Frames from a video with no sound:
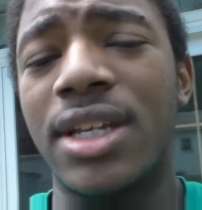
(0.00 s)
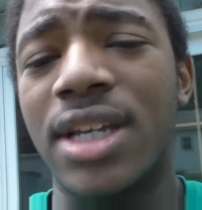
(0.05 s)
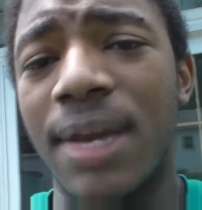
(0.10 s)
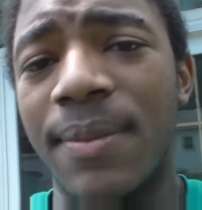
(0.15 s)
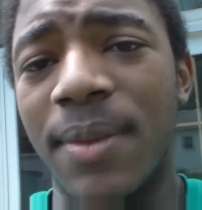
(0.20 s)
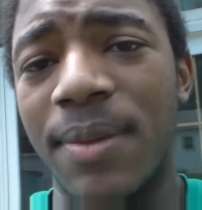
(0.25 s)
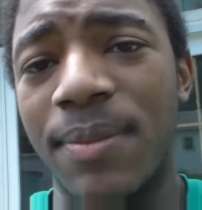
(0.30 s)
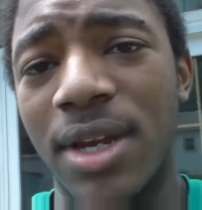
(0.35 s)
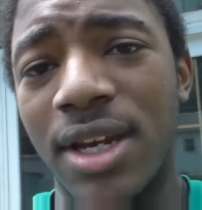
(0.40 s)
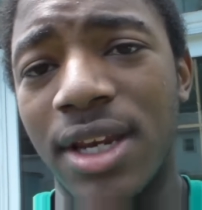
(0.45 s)

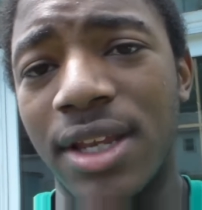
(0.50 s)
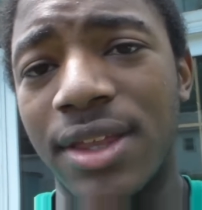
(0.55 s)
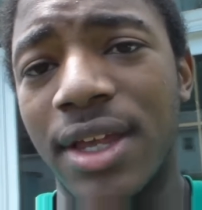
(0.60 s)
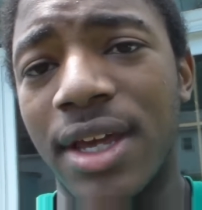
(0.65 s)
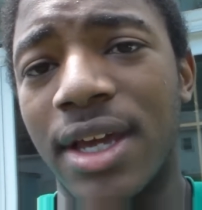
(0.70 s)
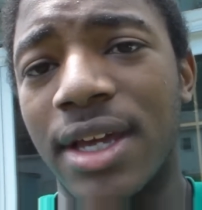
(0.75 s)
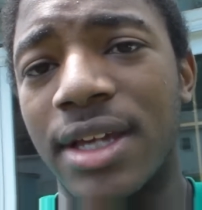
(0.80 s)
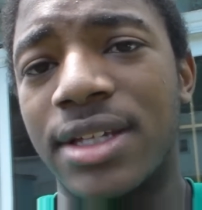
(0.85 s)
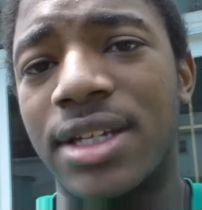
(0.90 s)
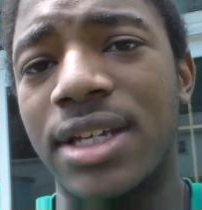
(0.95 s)
taught me many
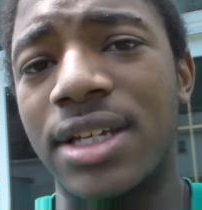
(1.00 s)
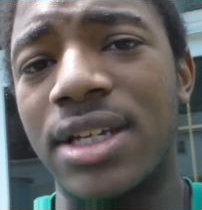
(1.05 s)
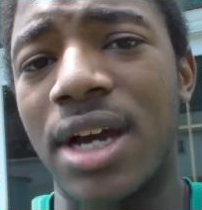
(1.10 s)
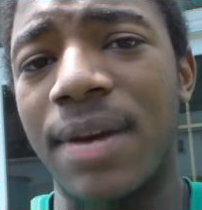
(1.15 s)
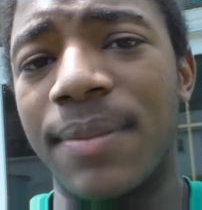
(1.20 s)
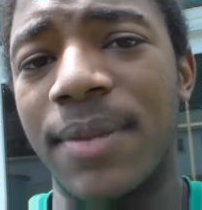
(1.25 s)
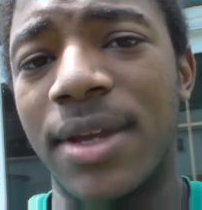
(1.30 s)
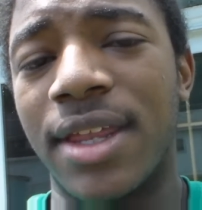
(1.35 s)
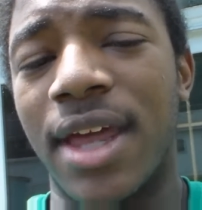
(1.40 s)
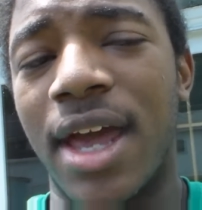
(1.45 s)
things. He
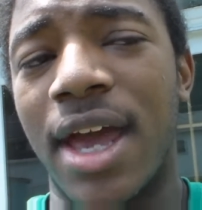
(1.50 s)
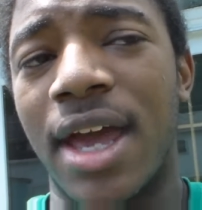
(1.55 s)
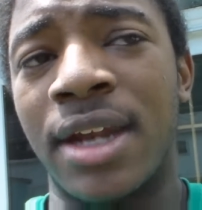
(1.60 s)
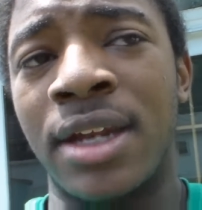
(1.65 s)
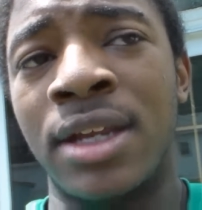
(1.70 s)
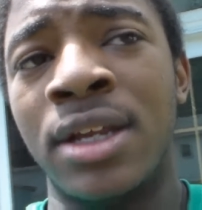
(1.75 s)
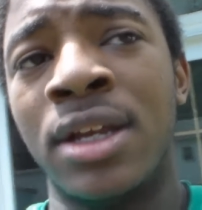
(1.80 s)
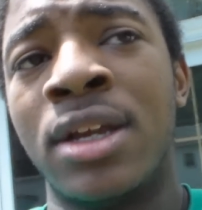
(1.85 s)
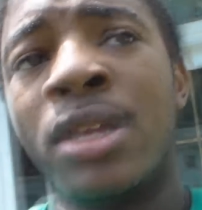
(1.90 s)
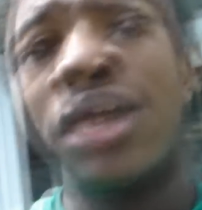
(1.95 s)
taught me
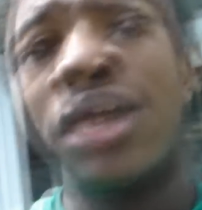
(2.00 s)
that